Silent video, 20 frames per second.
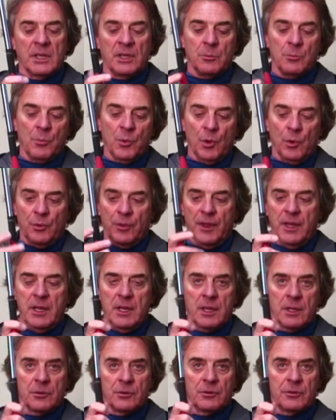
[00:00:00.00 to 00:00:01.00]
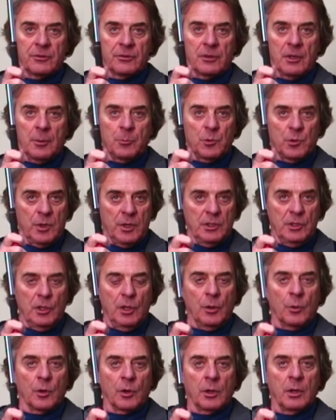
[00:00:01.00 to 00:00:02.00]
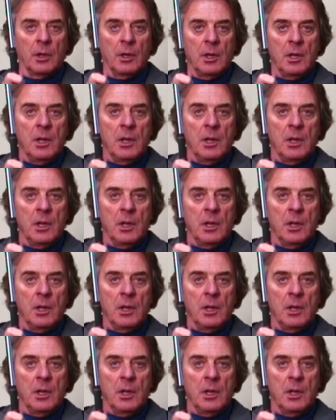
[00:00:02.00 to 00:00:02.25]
in both hands, upper and lower,